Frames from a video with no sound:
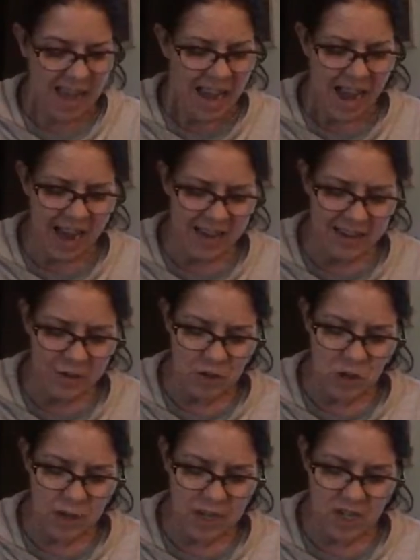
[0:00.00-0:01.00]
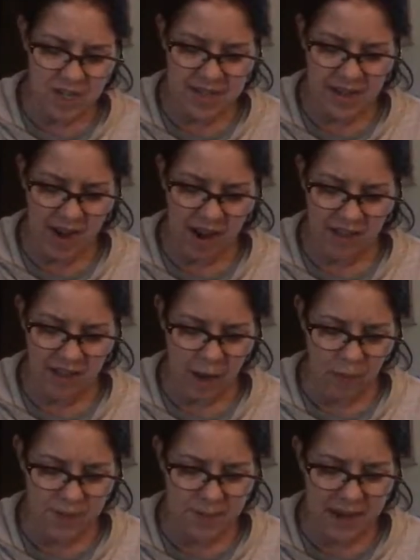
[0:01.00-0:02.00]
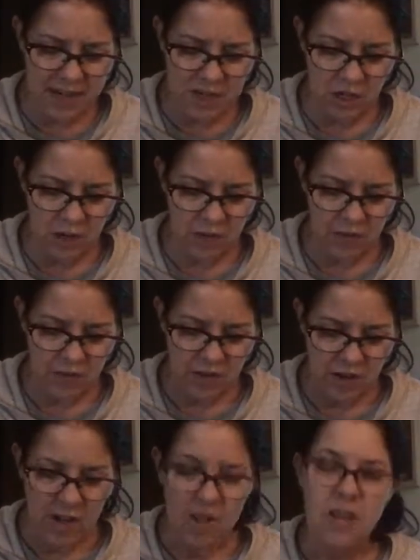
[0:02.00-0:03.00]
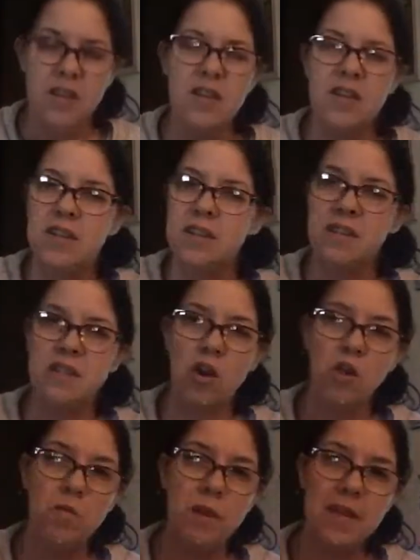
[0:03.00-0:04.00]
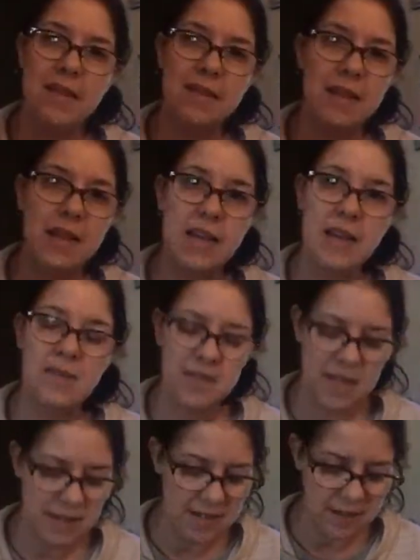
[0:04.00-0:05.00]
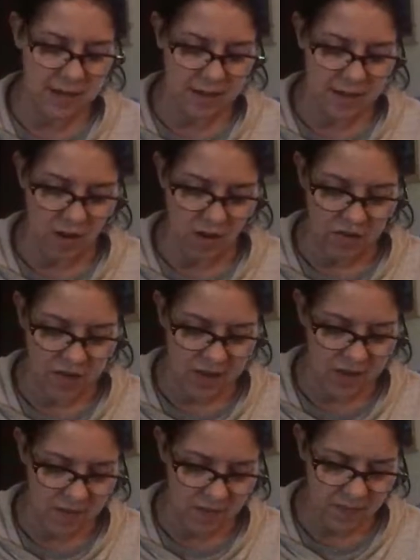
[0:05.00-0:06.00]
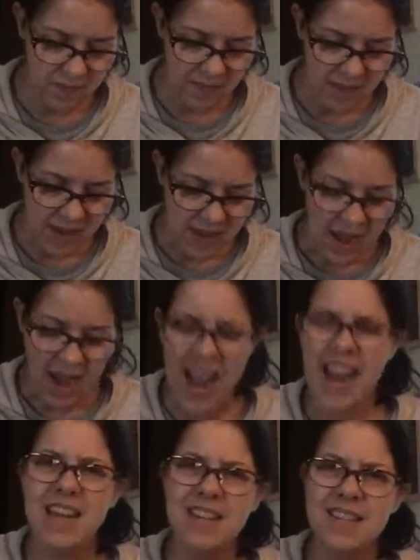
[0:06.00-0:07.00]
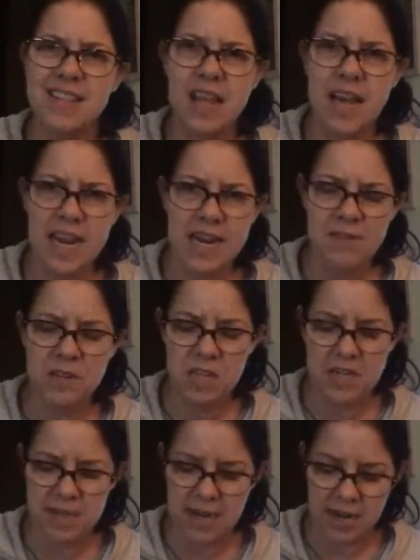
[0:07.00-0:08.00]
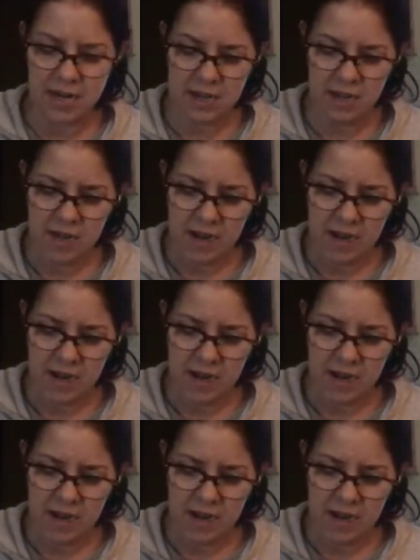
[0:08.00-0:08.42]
I had no choice, she said hotly. I was made to. So many slaves, he said softly. I ain't a slave, she said.